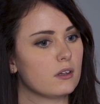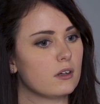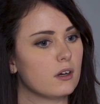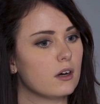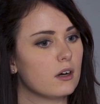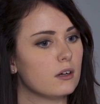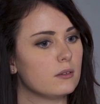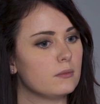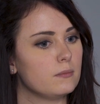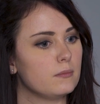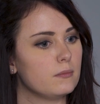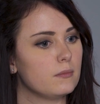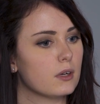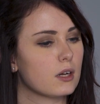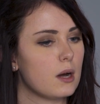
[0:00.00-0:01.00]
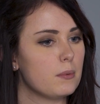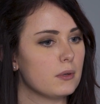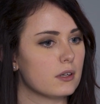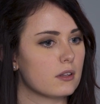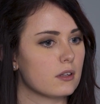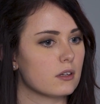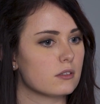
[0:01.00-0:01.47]
A couple
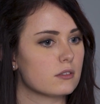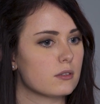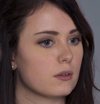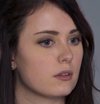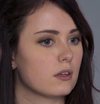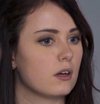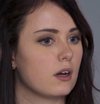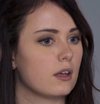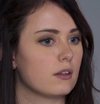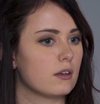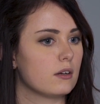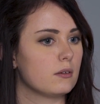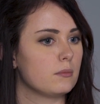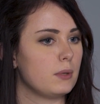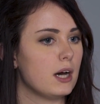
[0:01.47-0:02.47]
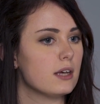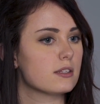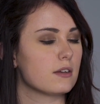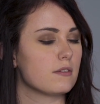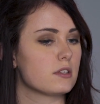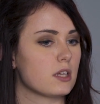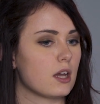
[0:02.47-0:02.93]
of things. So on the
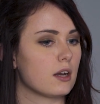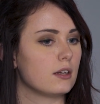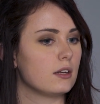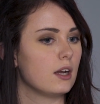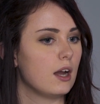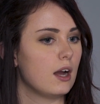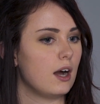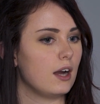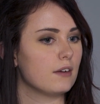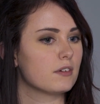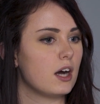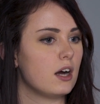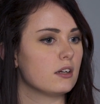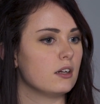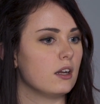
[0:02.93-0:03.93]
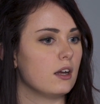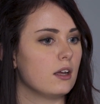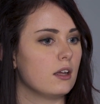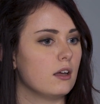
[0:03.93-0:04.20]
positive side, I've gotten